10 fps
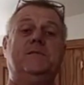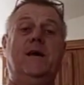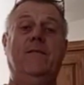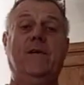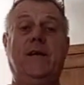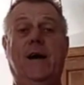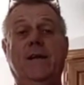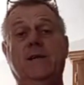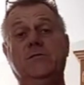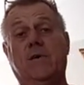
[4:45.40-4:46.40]
have I
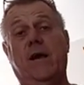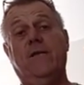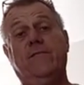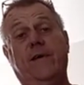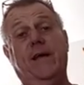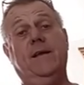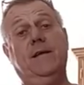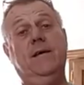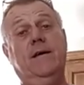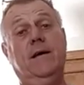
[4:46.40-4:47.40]
gotten a dryer vent
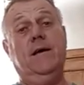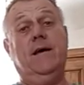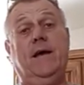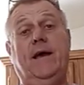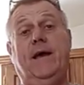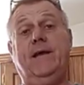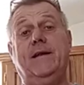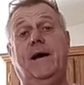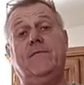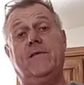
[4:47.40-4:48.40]
and
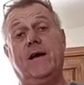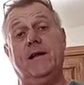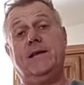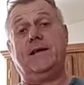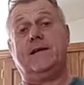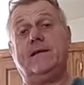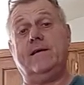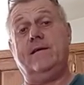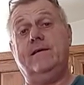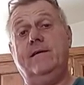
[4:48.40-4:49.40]
I forgot to get
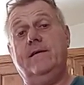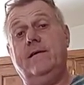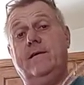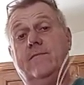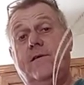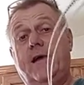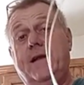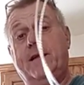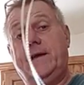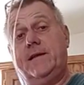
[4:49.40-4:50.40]
the
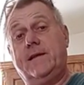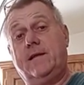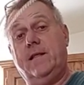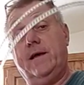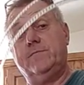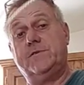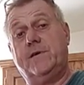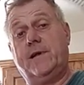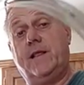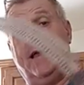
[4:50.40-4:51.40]
clamps? So
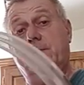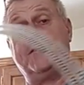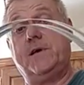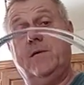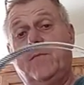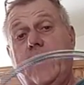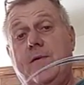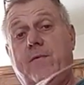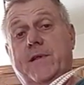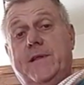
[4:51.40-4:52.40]
the clamps come
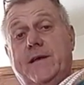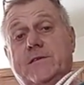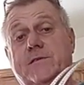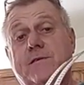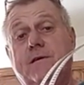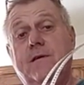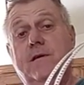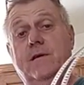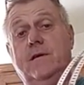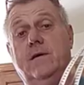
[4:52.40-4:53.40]
right with this.
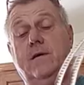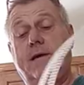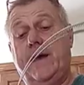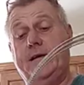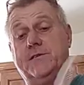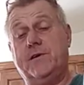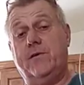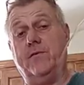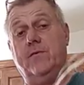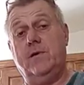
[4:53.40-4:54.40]
Okay,
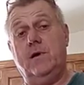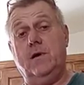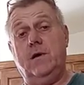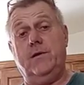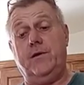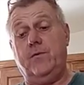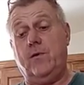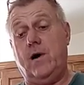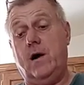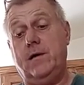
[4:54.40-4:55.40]
so
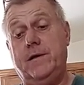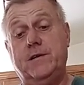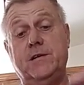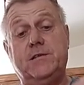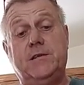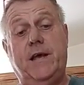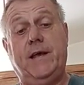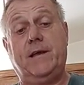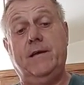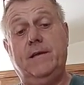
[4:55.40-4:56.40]
you just
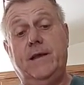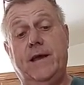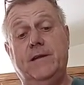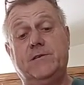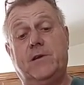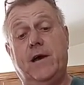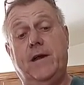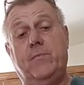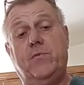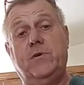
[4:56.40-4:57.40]
take, the ends are
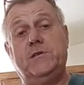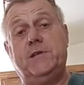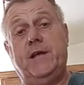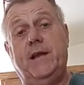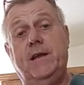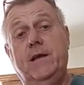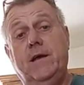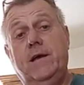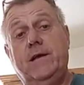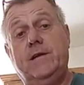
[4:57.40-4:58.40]
kind of pushed in,
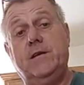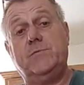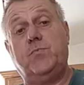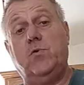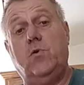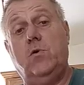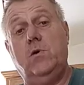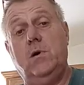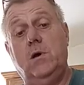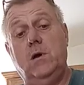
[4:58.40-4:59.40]
you just pull
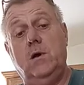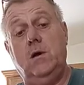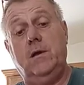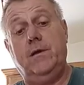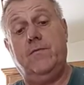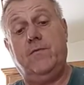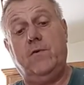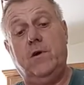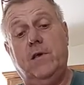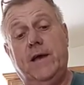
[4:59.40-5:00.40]
the
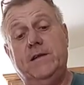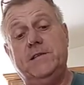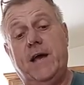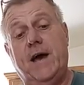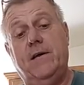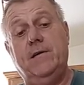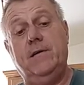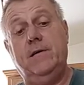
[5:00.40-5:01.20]
foil ends out